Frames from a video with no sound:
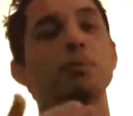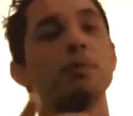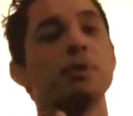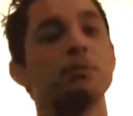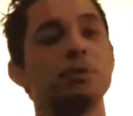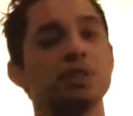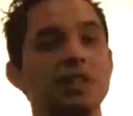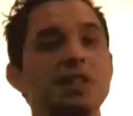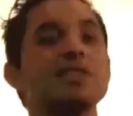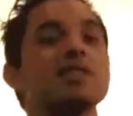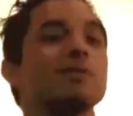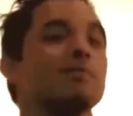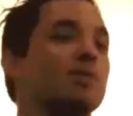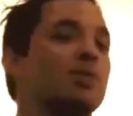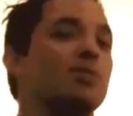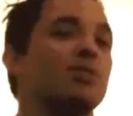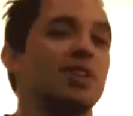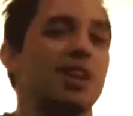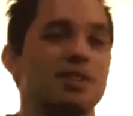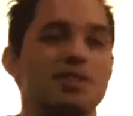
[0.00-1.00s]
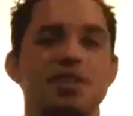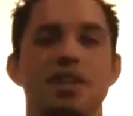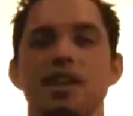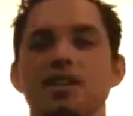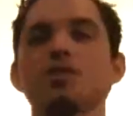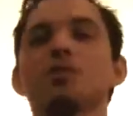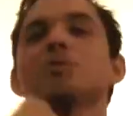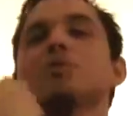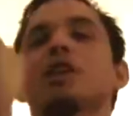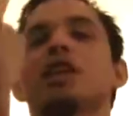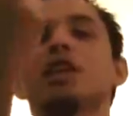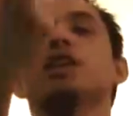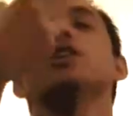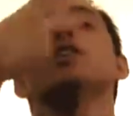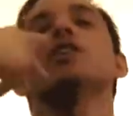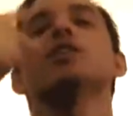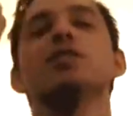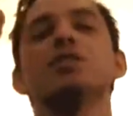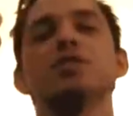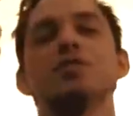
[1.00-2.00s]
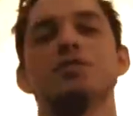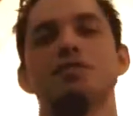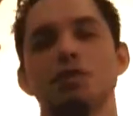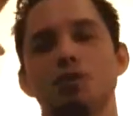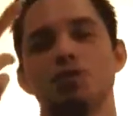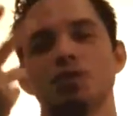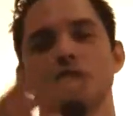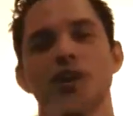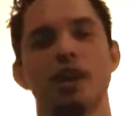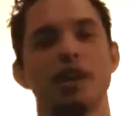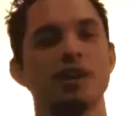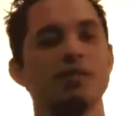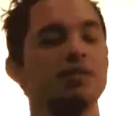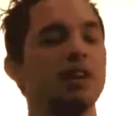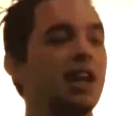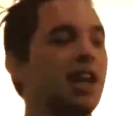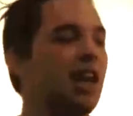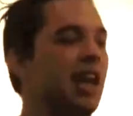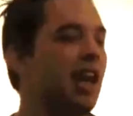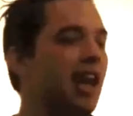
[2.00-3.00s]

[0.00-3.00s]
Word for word: but we released them in two thousand eight. So it was like a year into the future, kind of.